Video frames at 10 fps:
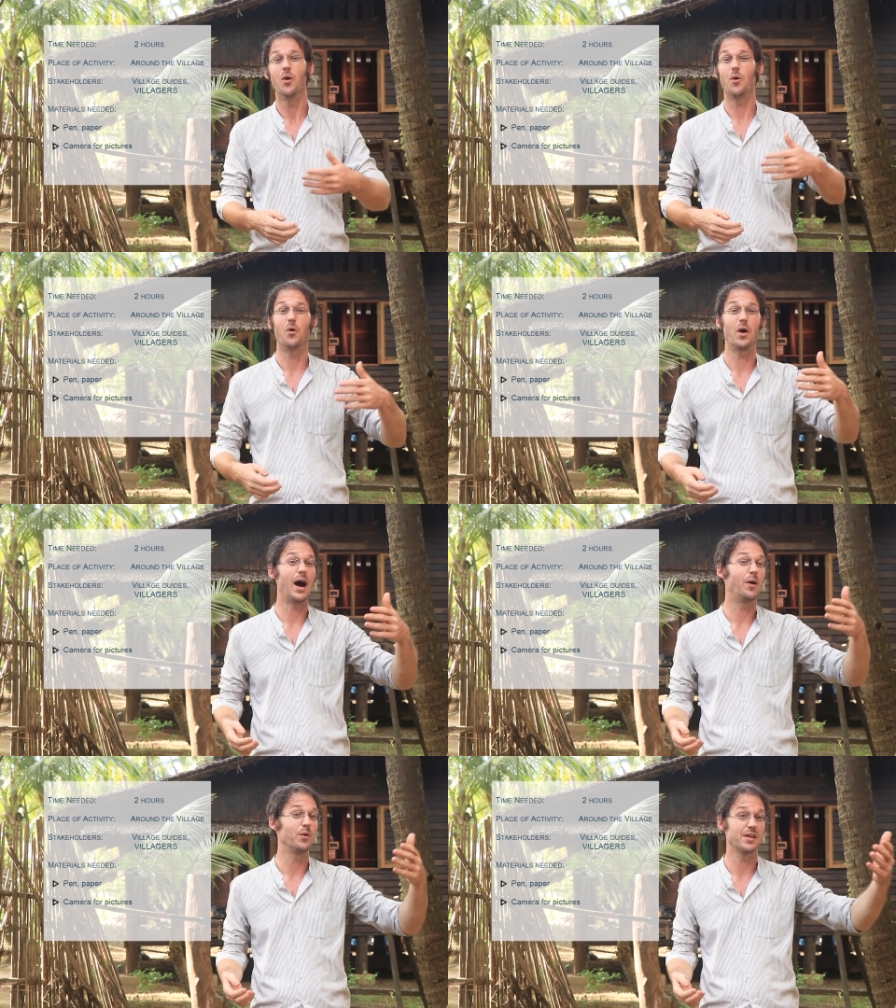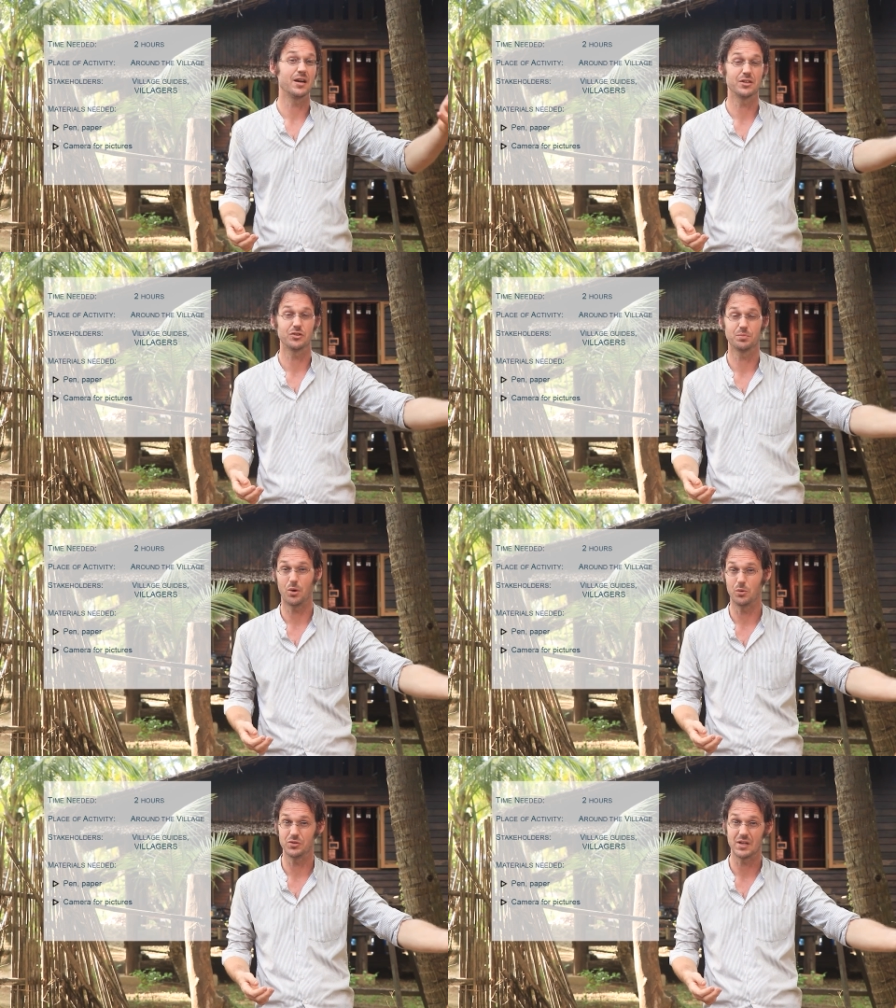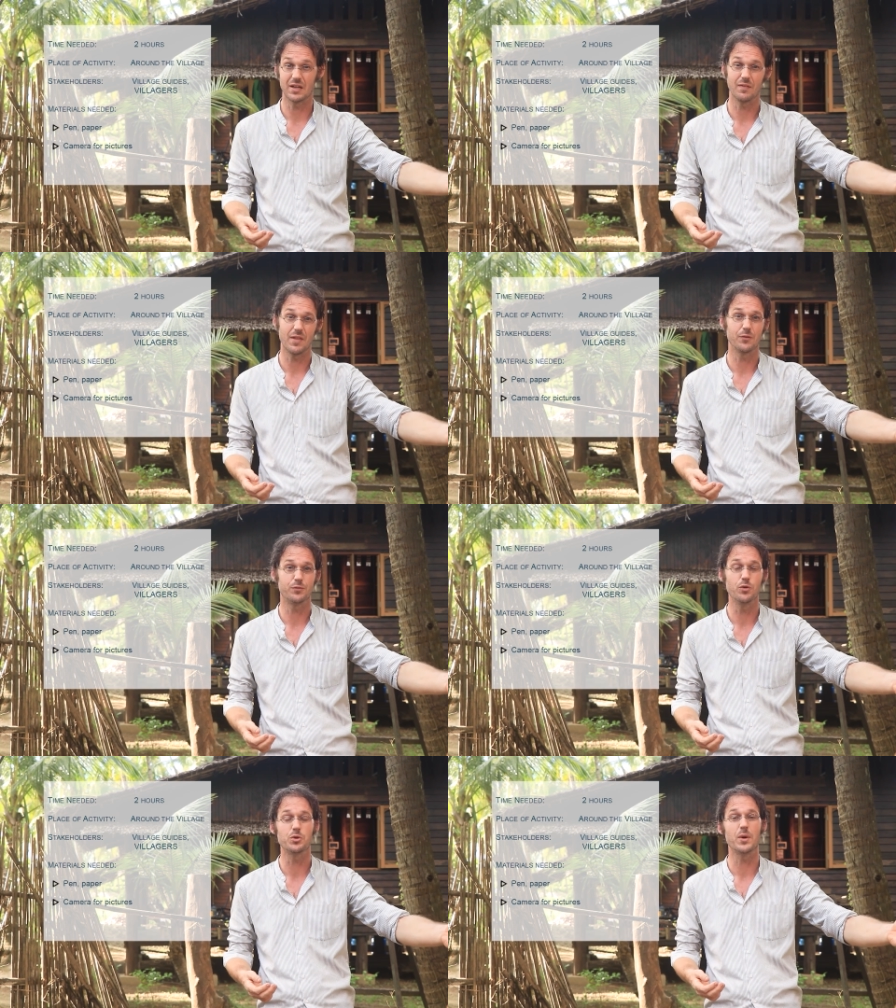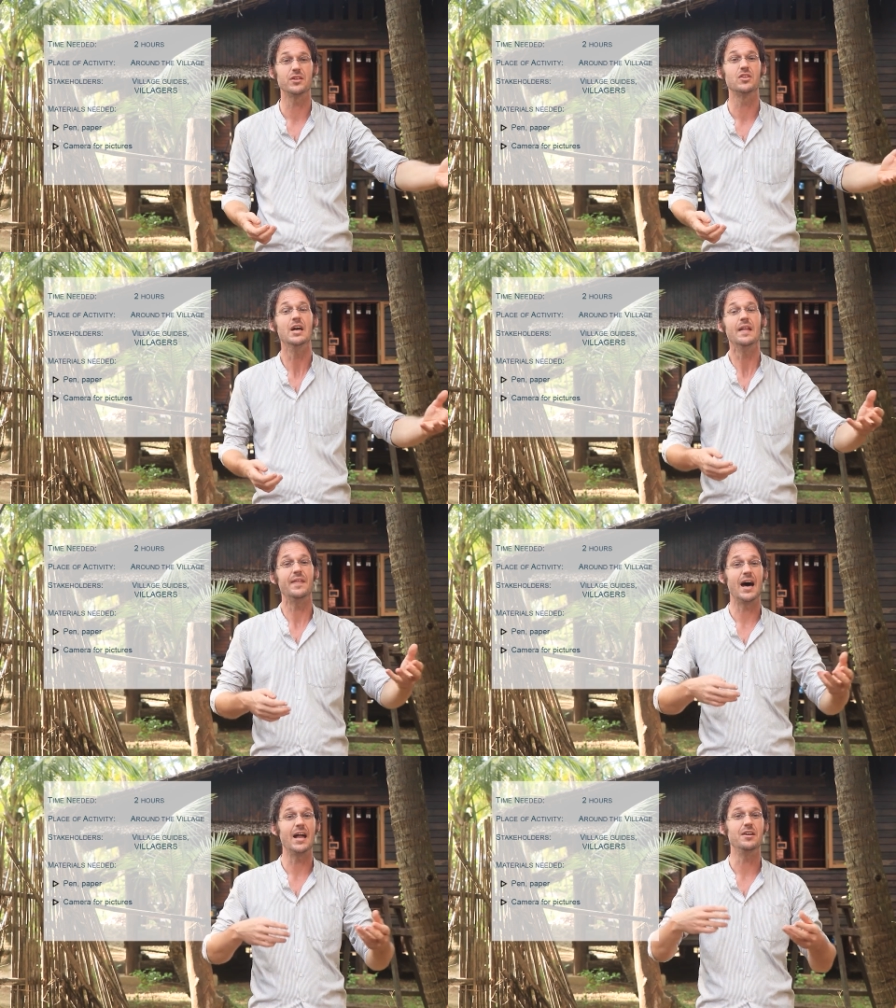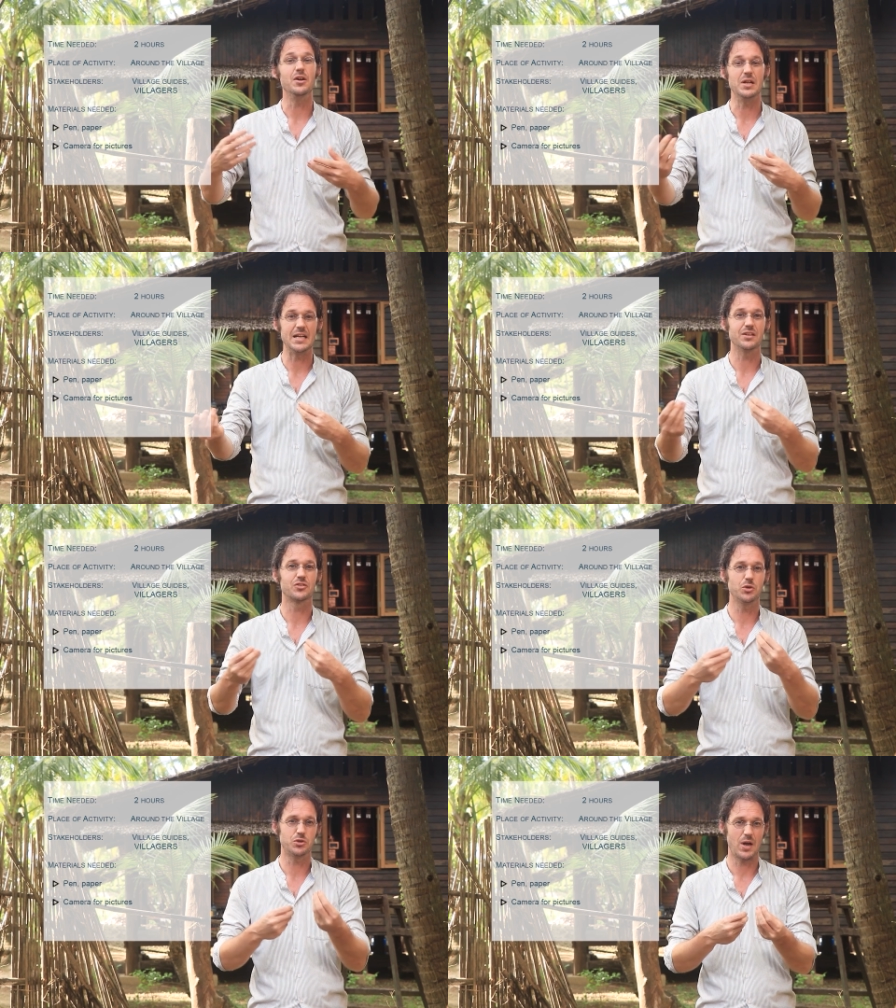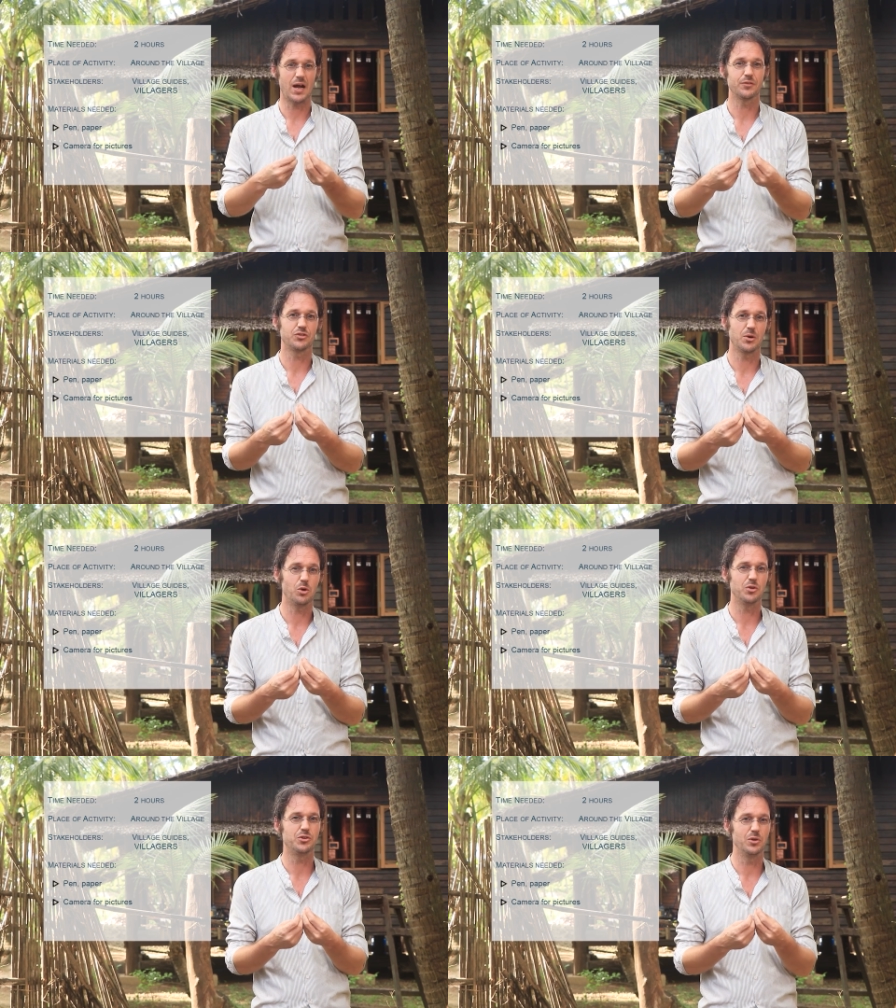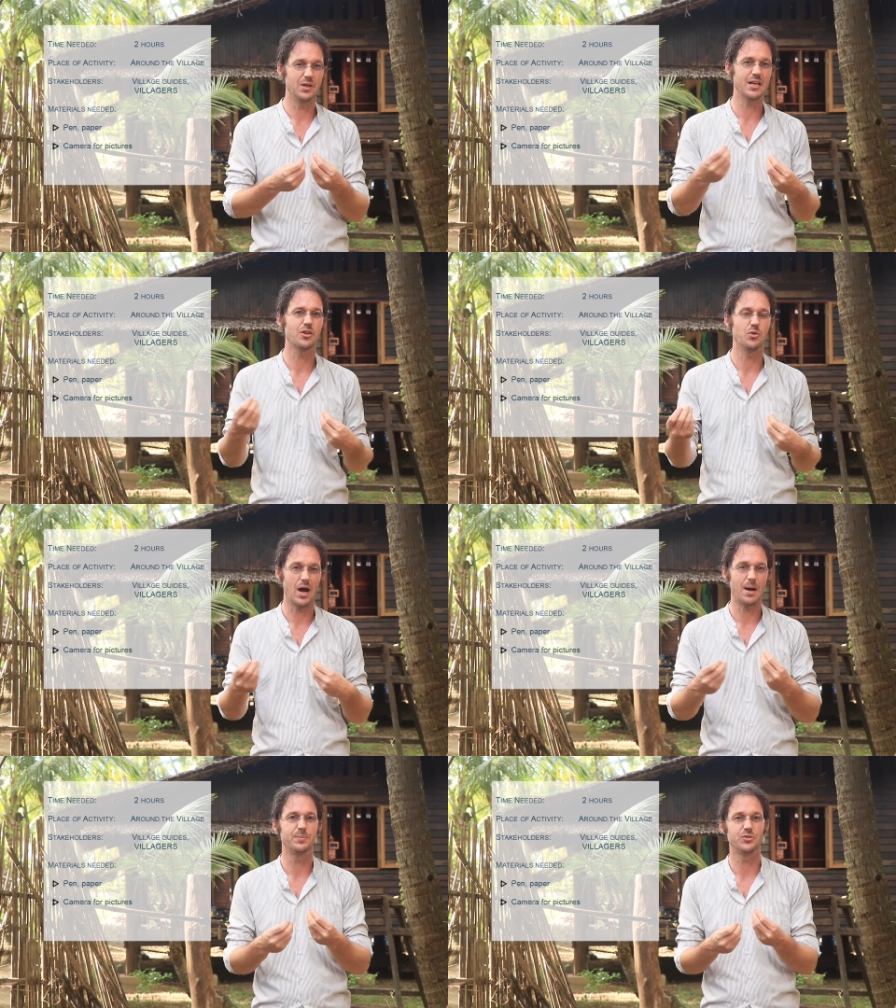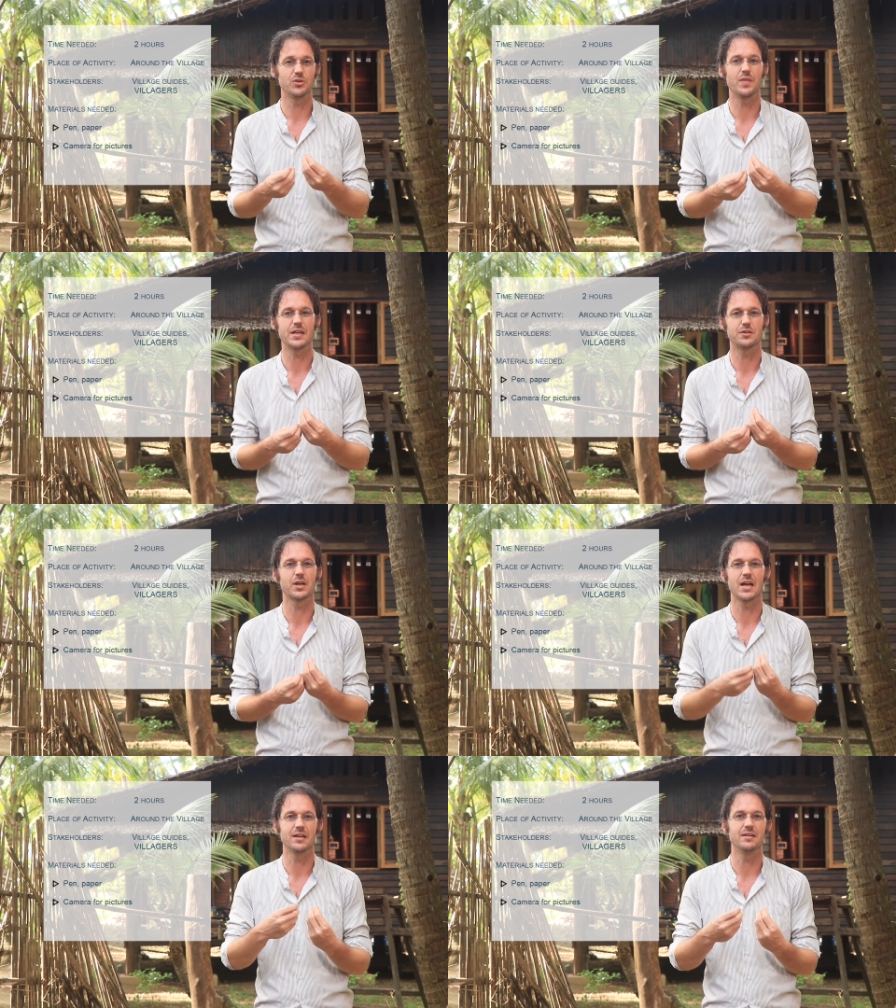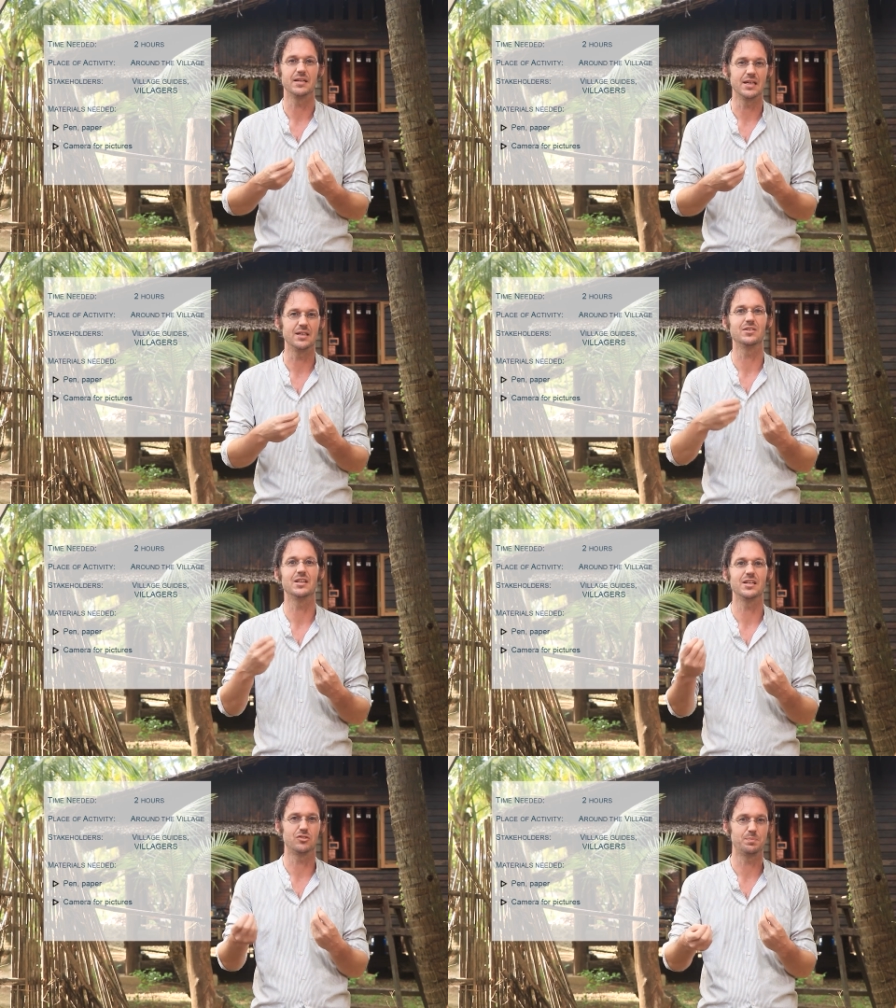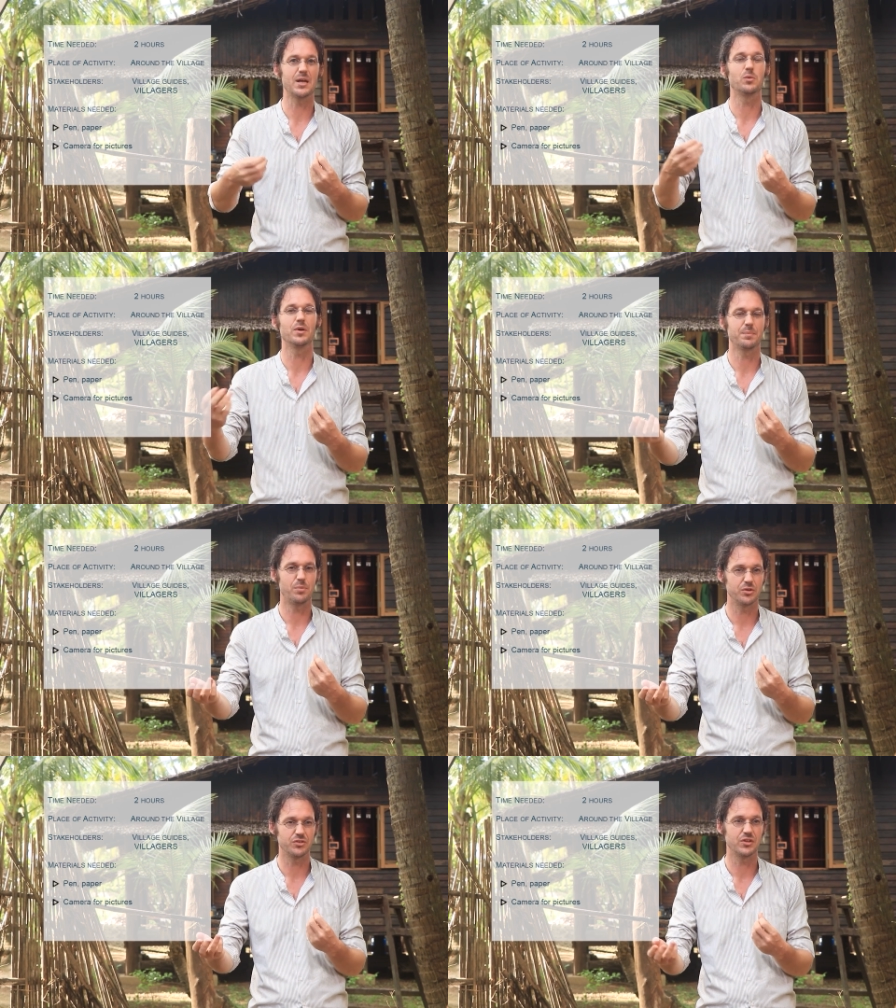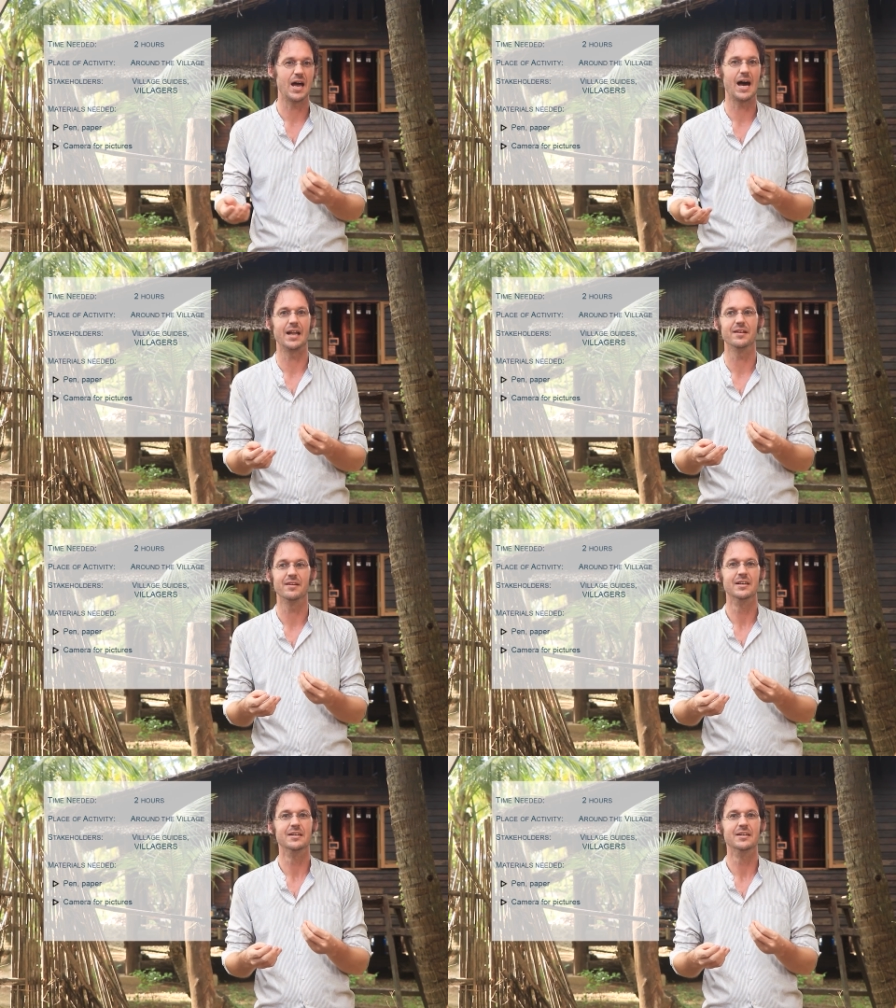or how they are disposing their food waste, then it is good to have someone to link you up so that you can easily speak with a person and